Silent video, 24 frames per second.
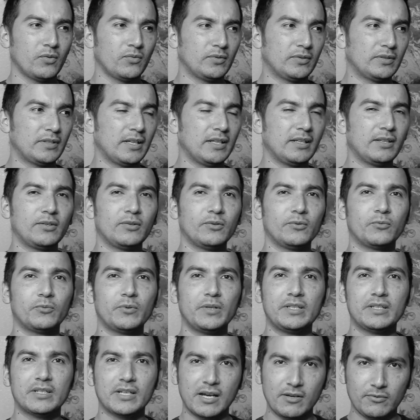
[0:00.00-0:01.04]
tend to
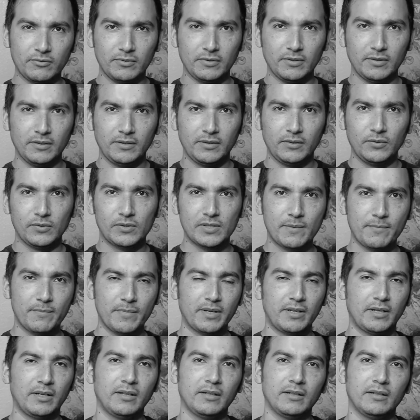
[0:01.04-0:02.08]
reach out to
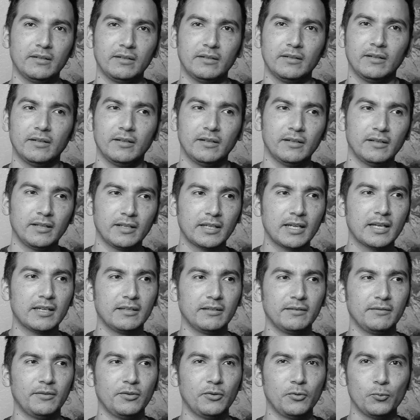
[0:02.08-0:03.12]
somebody. Like
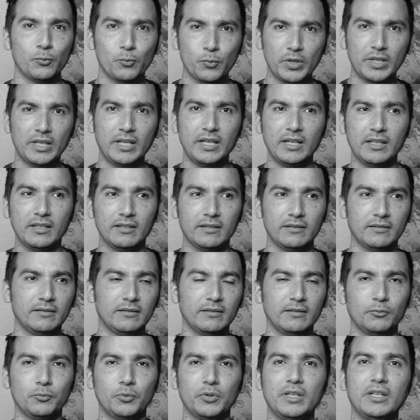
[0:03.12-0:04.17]
we
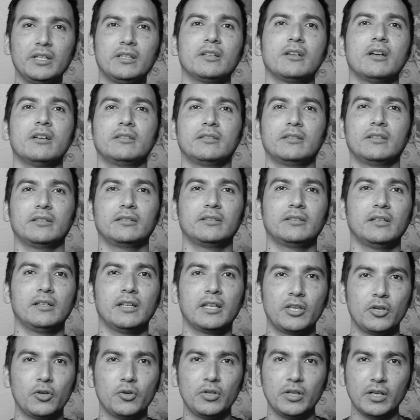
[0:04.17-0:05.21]
need contact.
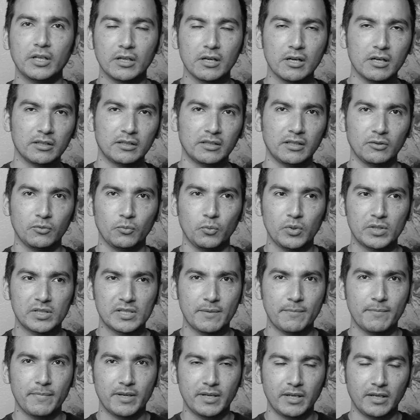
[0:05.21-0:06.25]
Like you need contact with
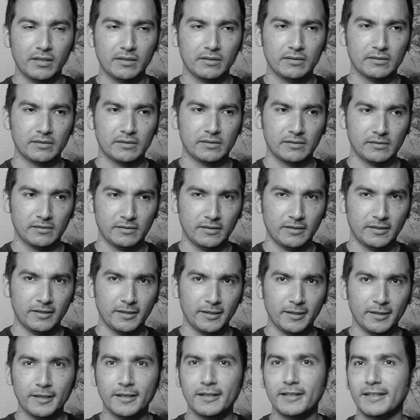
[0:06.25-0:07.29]
somebody else.
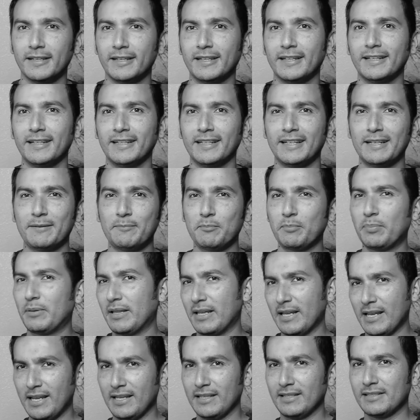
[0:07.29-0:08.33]

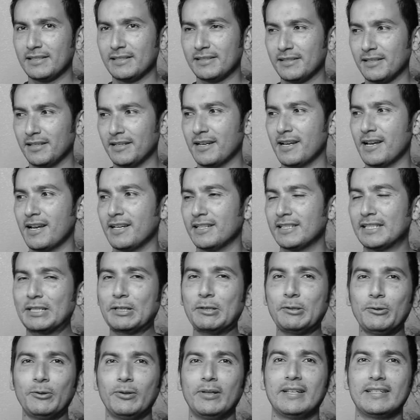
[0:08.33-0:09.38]
Plants, as
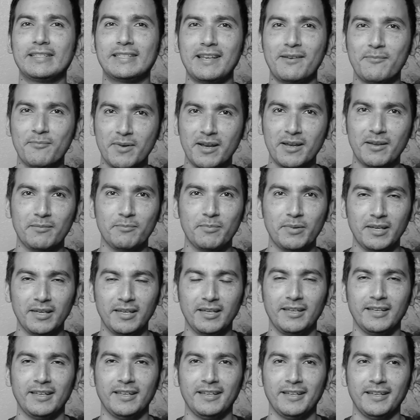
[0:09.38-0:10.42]
cool as they might
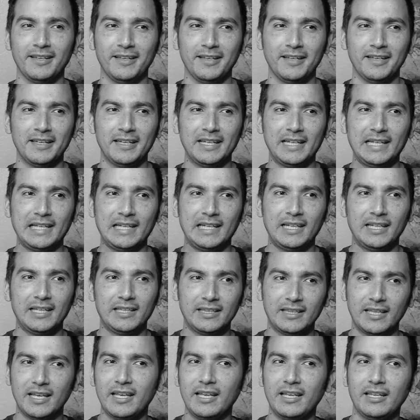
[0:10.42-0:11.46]
be,
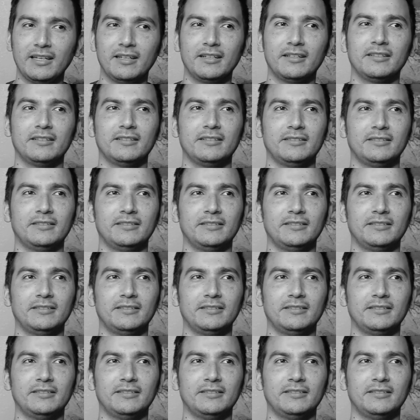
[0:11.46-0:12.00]
they